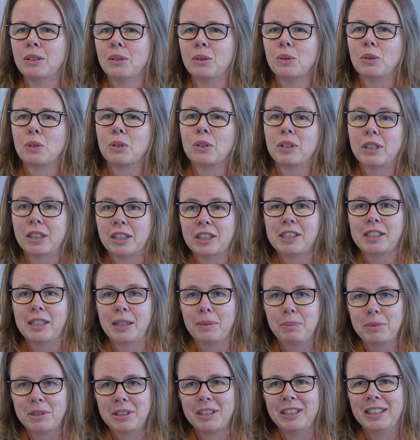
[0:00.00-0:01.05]
or
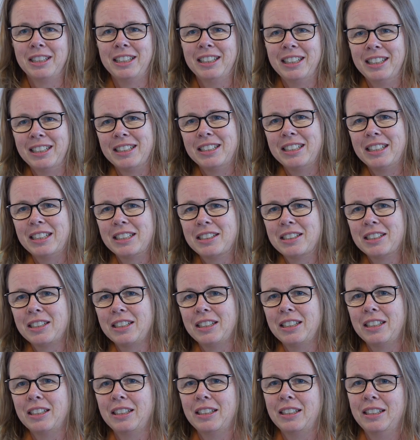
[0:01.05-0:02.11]
accept that
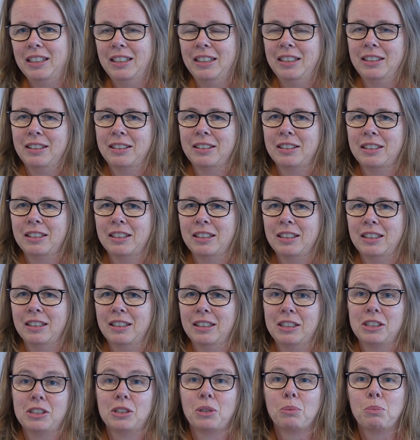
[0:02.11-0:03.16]
uh, it, uh,
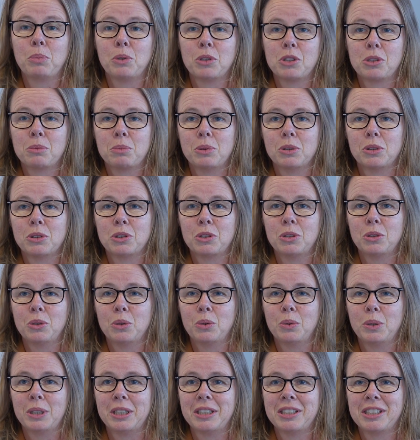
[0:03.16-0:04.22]
it's not possible to
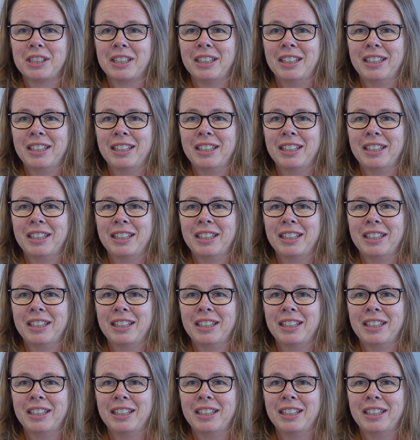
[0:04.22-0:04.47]
do it